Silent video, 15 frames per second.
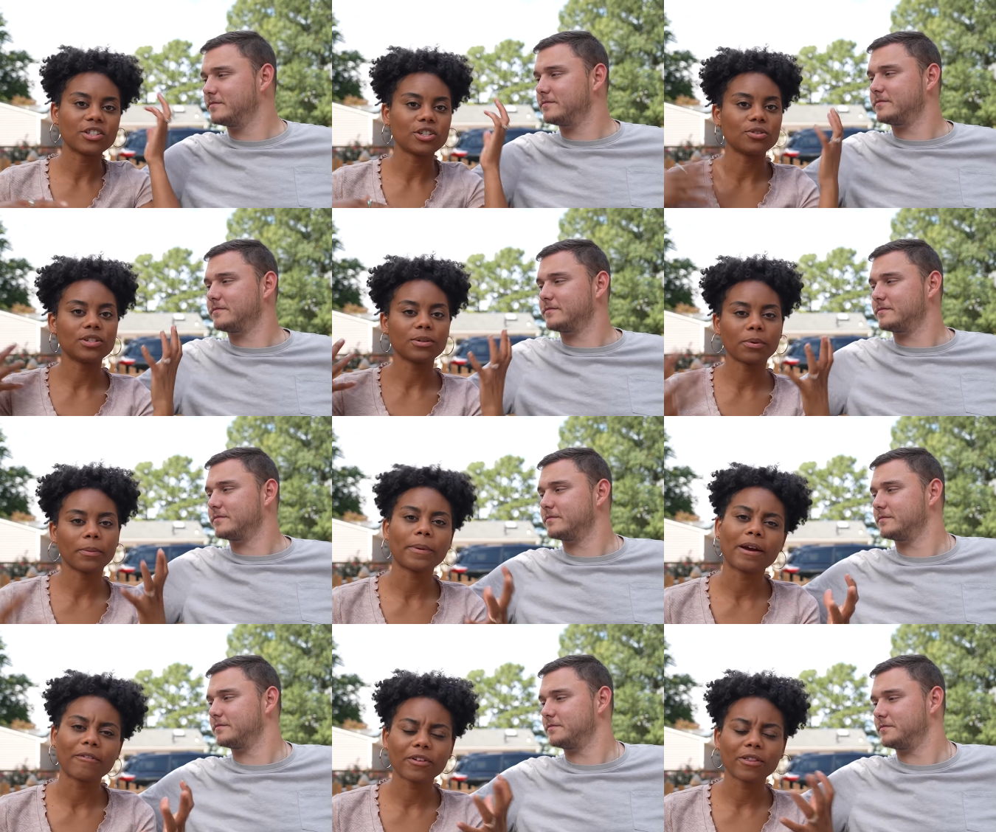Speaker 1: do to
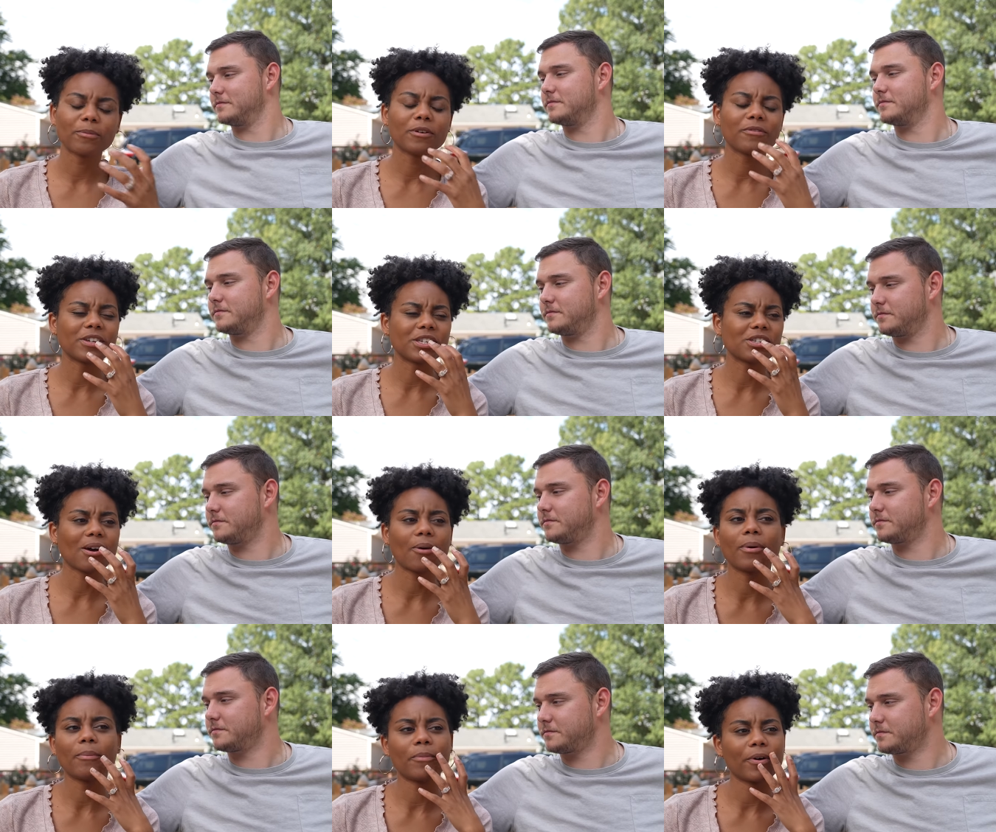prepare for the move is
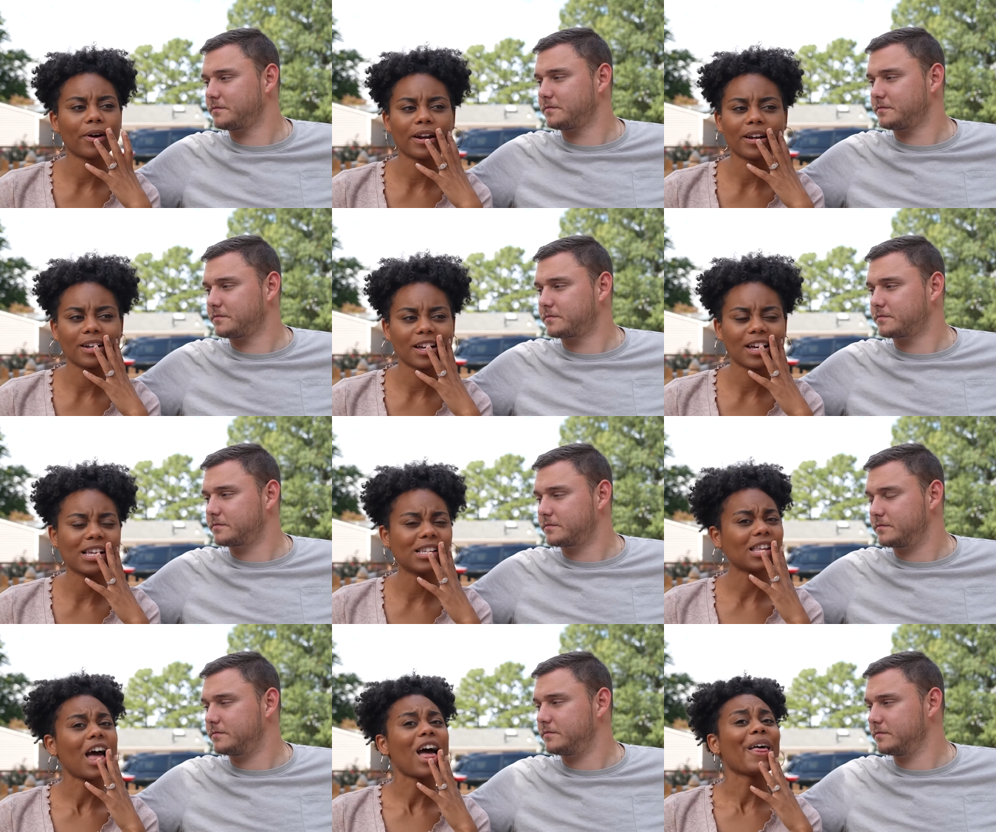so important
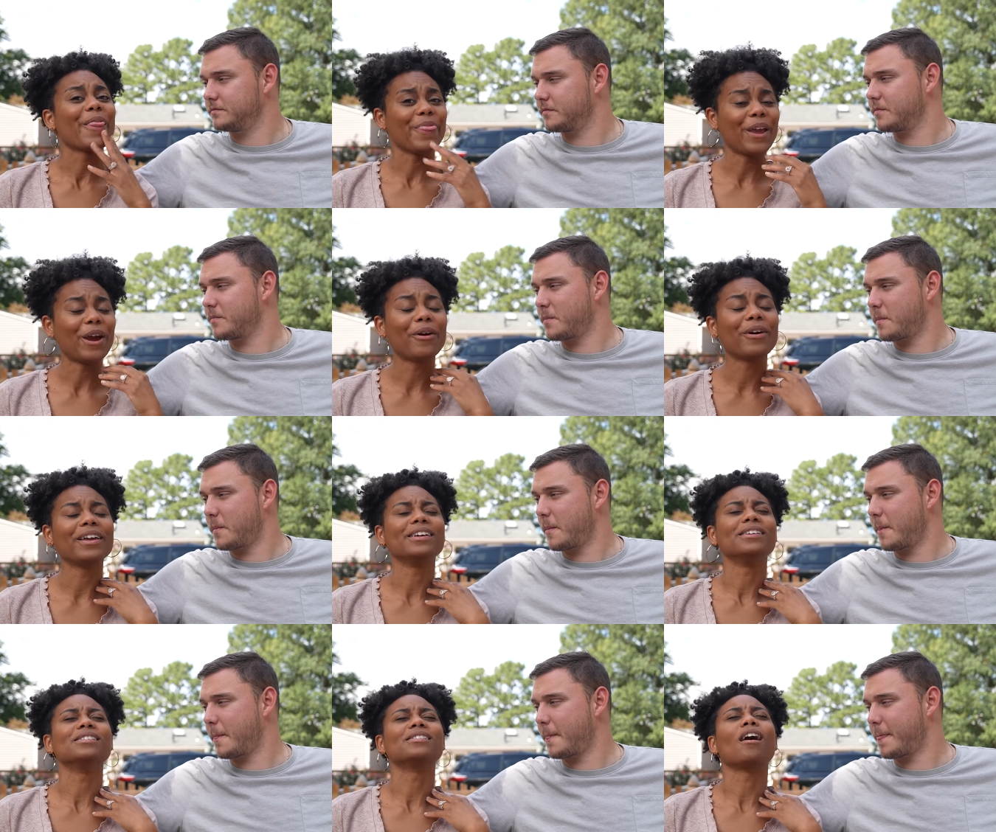because there
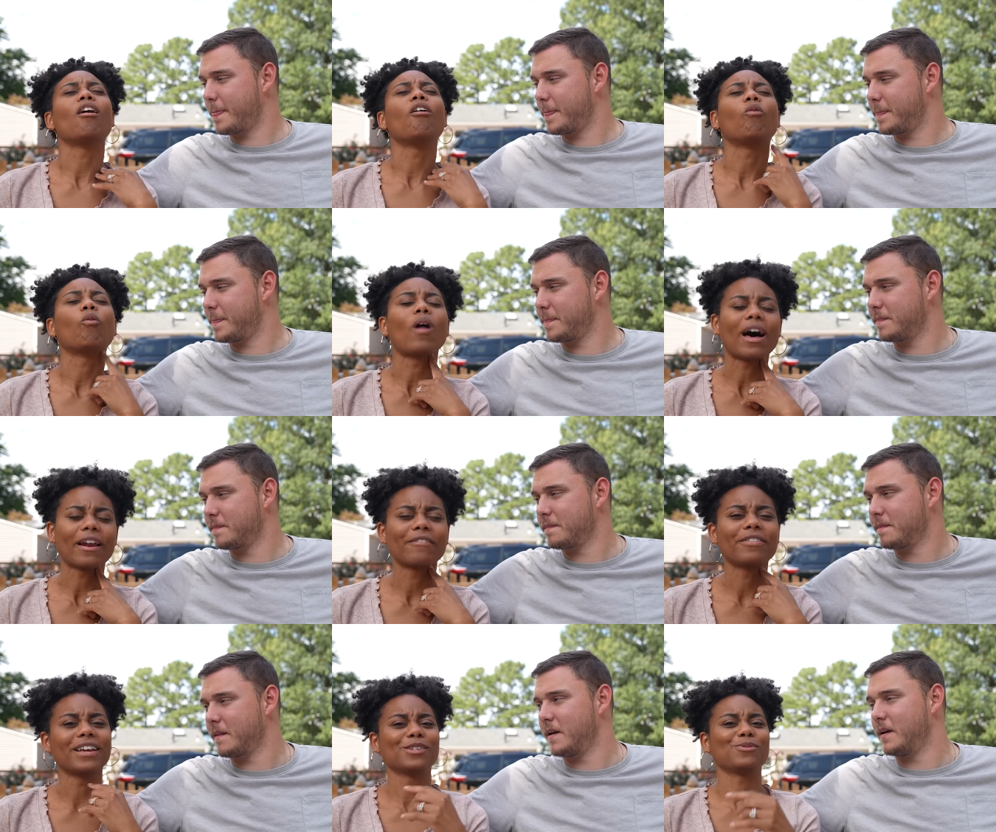is a
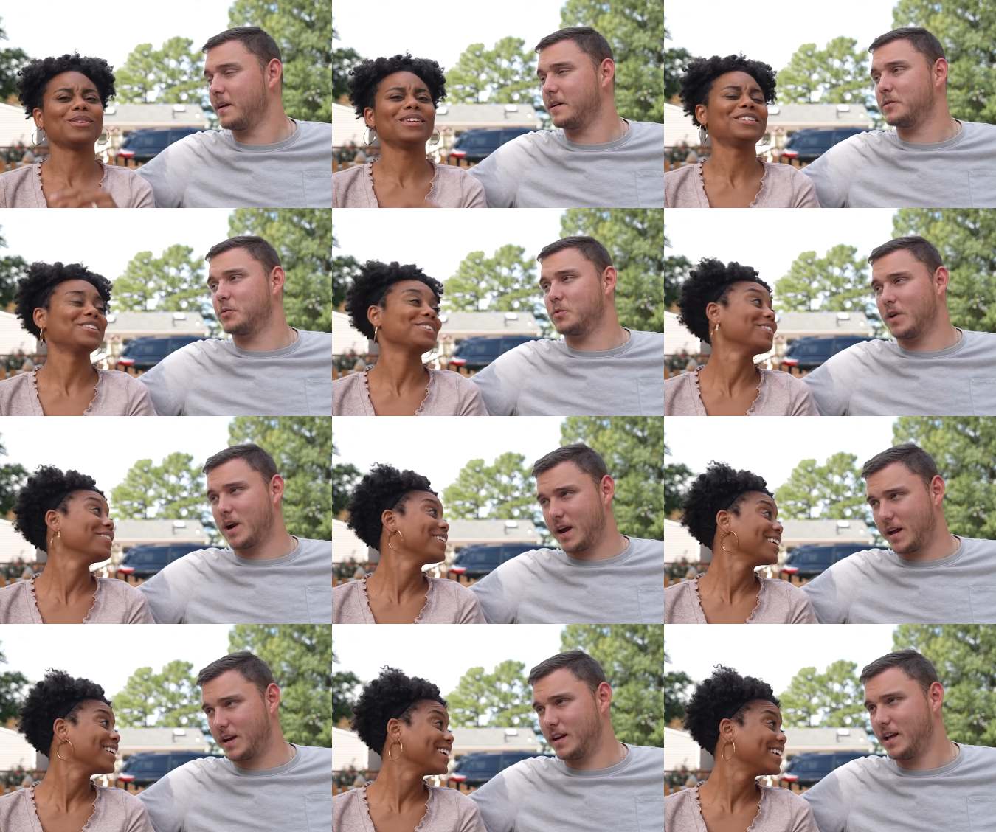lot of things we need to do.
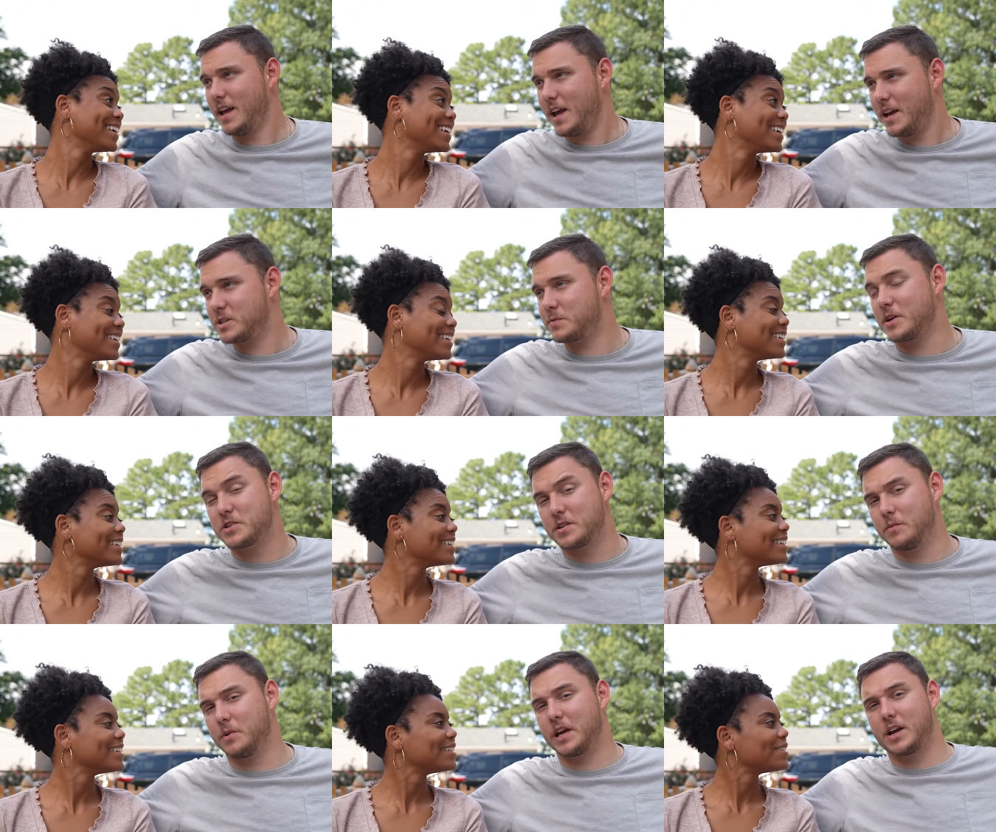Right.
Speaker 2: Mm.
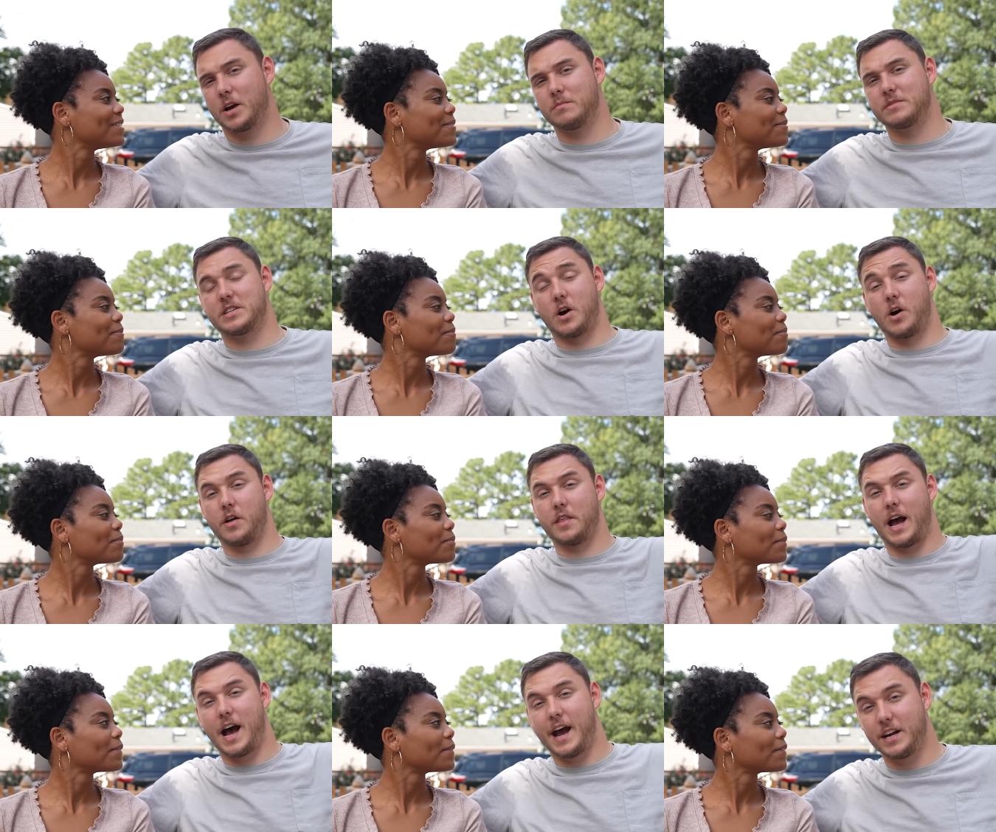Especially when it comes to
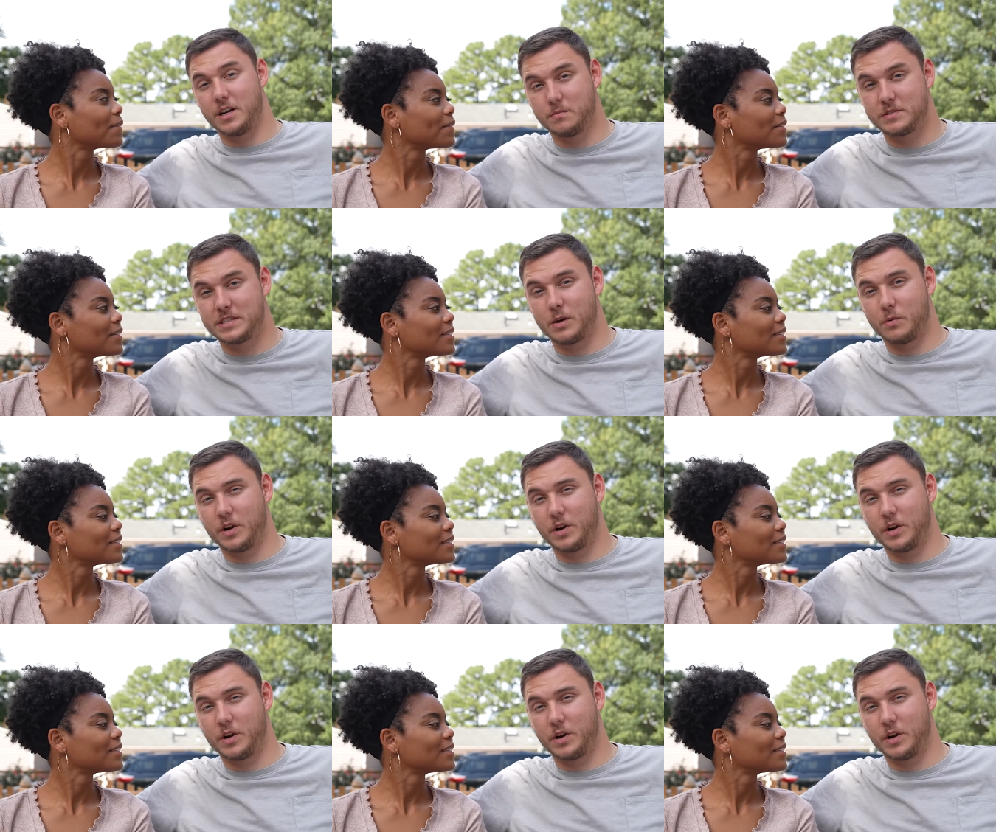all the items that